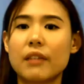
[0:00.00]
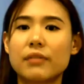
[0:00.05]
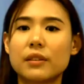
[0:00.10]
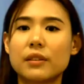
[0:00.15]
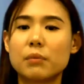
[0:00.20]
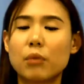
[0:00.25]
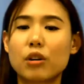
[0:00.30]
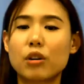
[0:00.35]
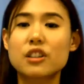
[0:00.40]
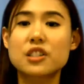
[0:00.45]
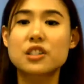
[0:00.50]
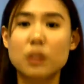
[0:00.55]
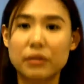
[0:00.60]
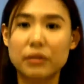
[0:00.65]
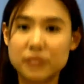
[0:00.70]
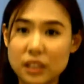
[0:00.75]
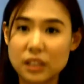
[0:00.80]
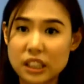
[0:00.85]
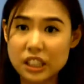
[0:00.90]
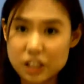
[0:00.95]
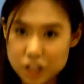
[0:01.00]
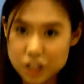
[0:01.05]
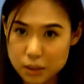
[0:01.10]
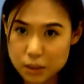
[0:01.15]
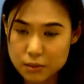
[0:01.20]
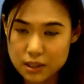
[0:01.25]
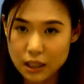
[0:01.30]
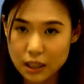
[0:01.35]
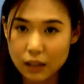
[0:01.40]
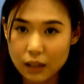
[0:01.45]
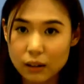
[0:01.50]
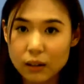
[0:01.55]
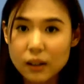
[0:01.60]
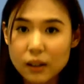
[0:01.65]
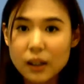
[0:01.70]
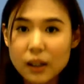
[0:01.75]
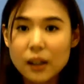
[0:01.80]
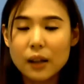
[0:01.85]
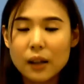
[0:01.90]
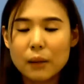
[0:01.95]
a more softer leadership style.
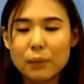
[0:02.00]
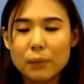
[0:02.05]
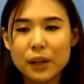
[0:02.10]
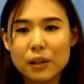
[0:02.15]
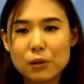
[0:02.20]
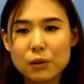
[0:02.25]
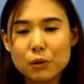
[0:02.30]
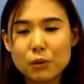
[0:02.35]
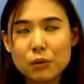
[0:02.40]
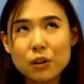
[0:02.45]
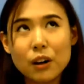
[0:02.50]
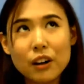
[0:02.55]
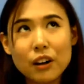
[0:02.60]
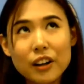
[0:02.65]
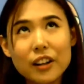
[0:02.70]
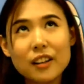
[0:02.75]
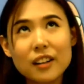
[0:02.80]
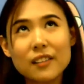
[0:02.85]
But do not